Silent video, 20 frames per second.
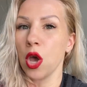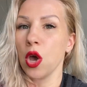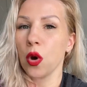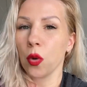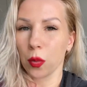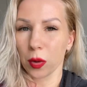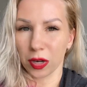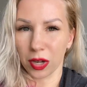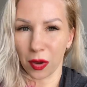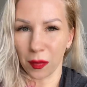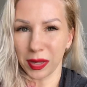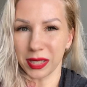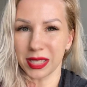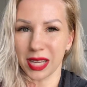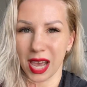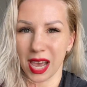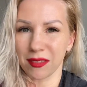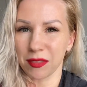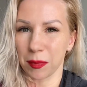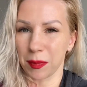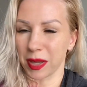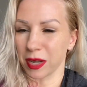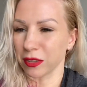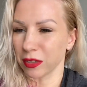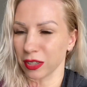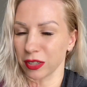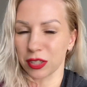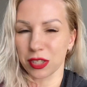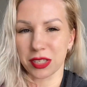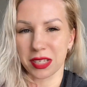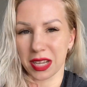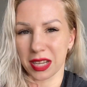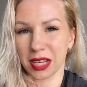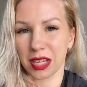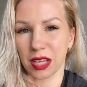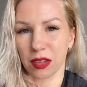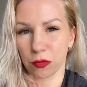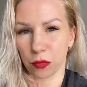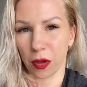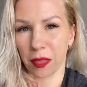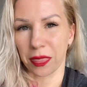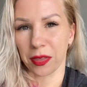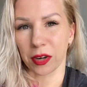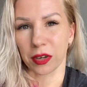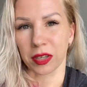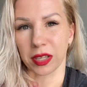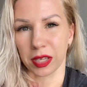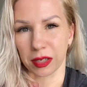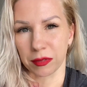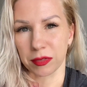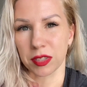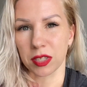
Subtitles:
we're going to have a better understanding of what their gifts